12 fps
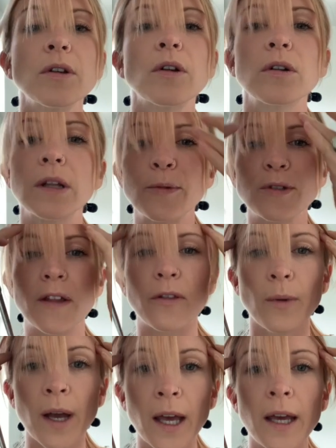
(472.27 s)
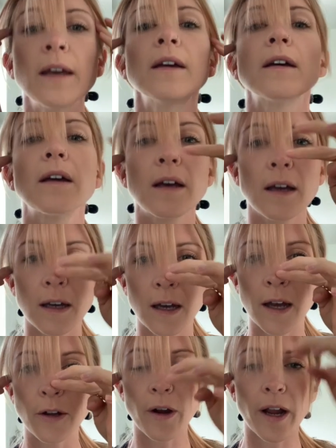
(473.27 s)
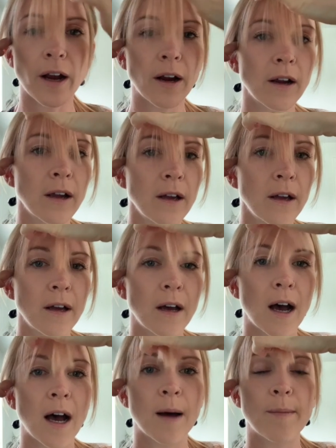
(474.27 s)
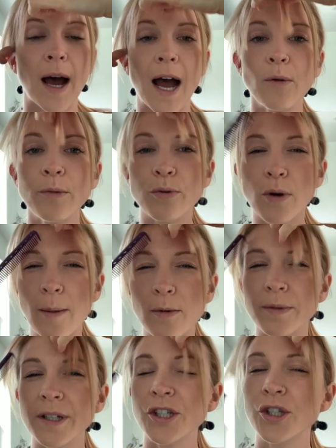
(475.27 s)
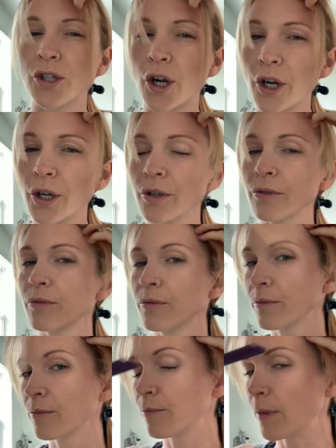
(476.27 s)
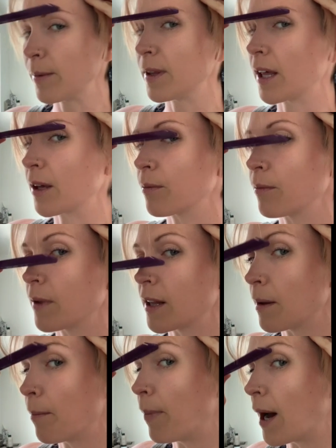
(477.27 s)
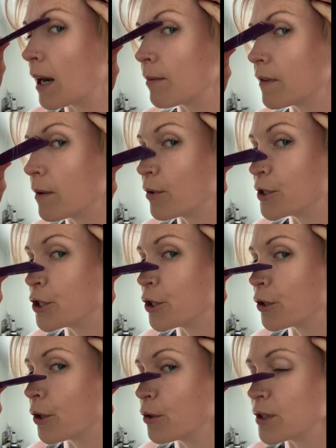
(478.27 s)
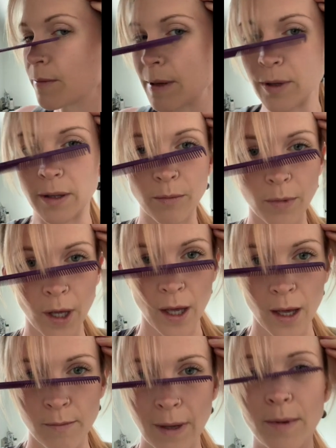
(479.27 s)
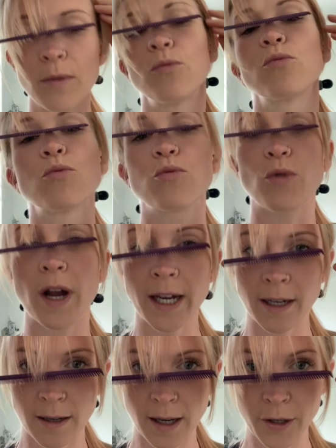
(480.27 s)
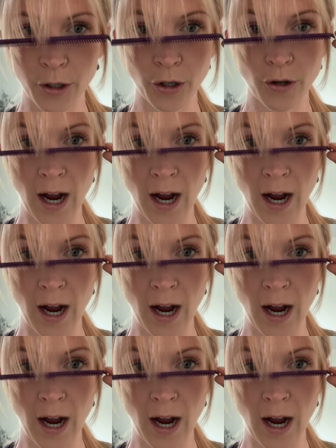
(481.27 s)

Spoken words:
clip those out the way, cut your hair. I would probably start maybe like at the bottom of the bridge of your nose, like maybe right under your